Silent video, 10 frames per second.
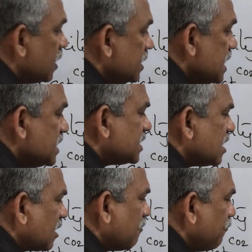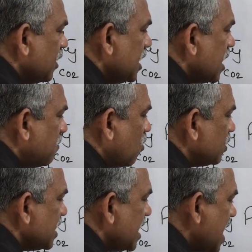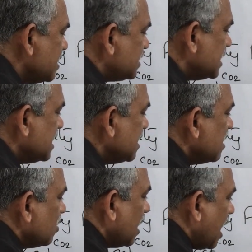is roughly about 80